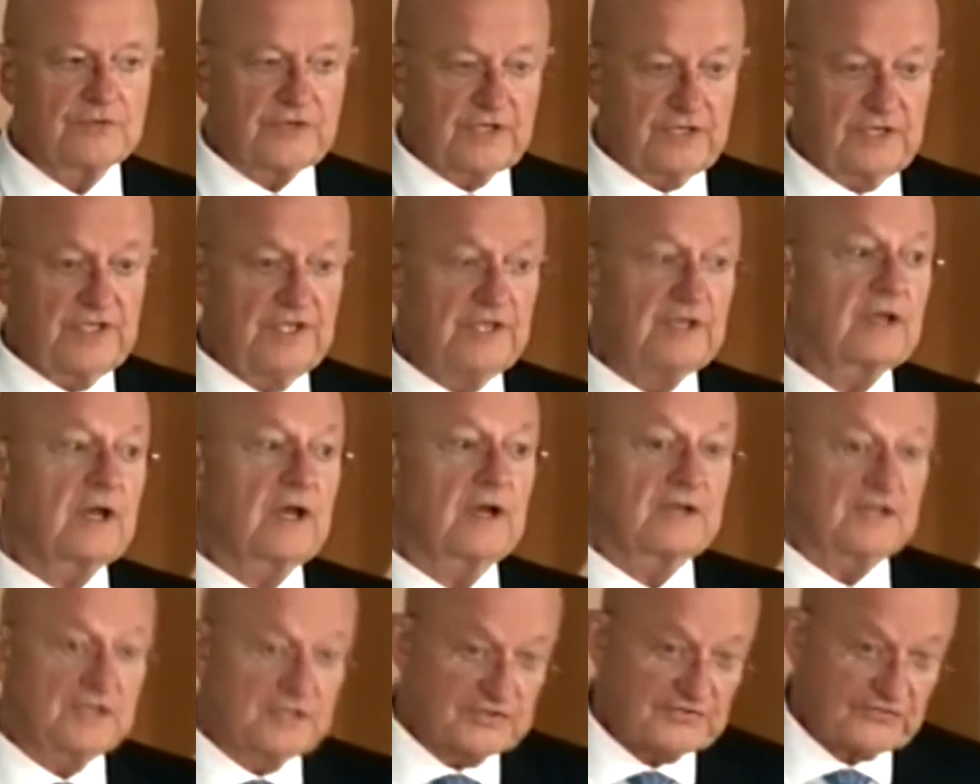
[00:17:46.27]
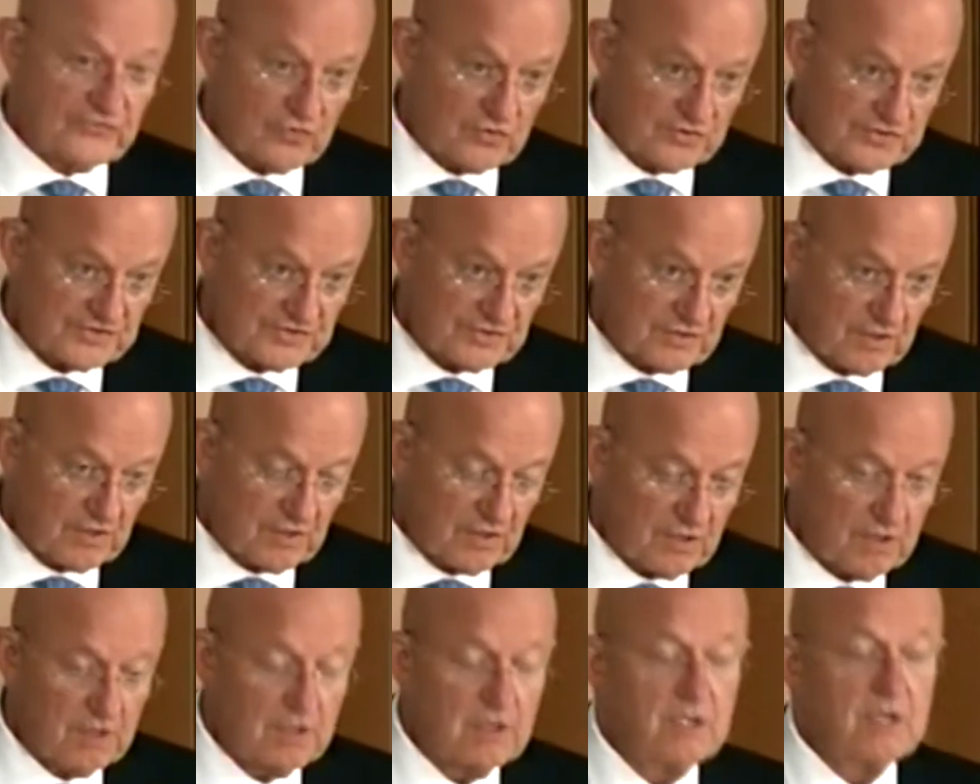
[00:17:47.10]
Then he got his
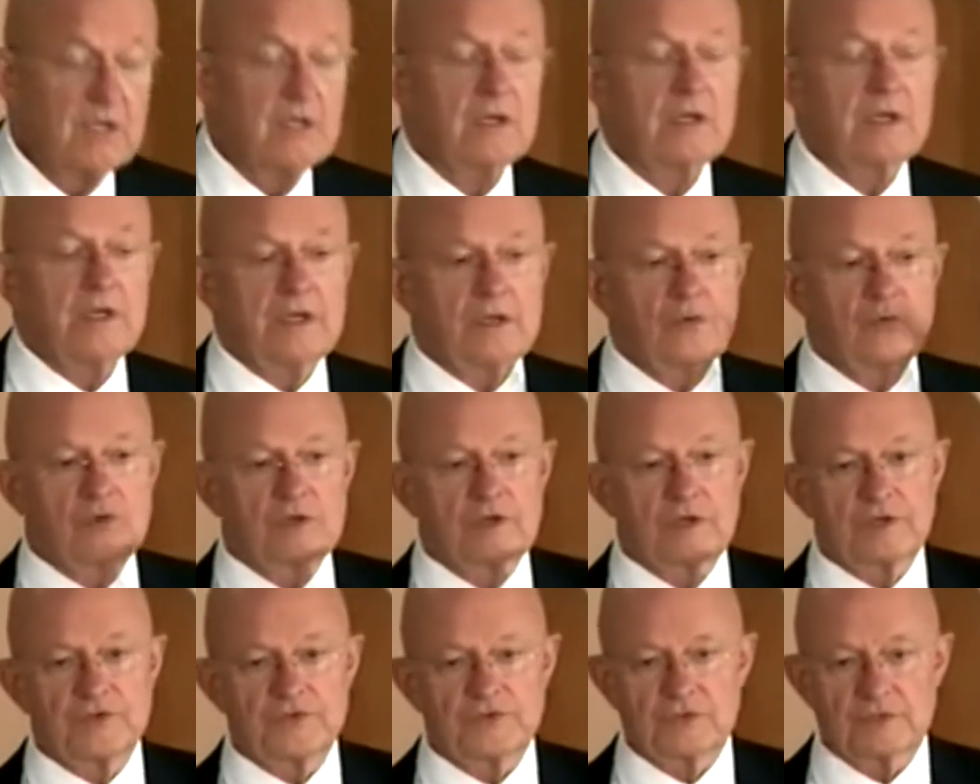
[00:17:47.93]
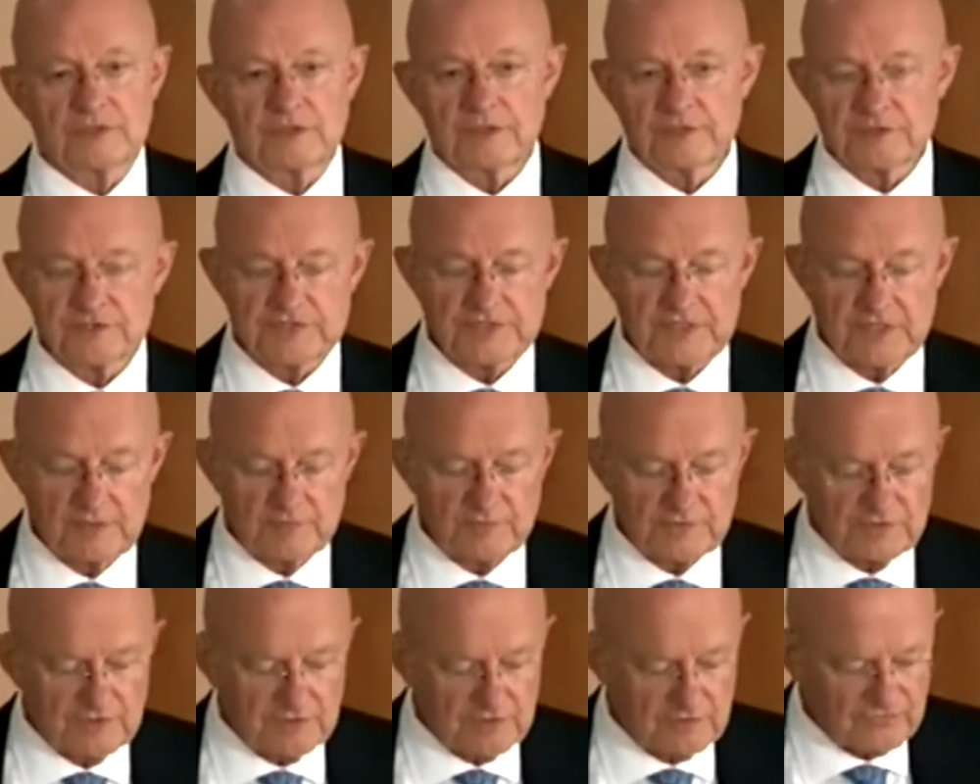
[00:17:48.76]
4-star and went on to another
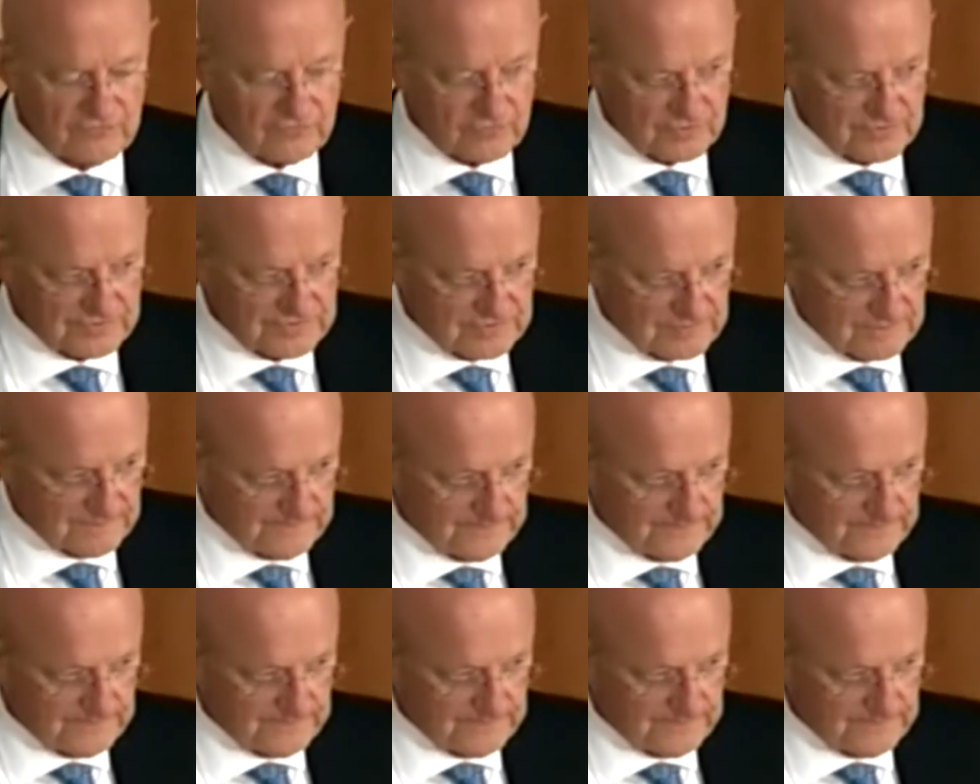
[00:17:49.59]
assignment in the Air Force.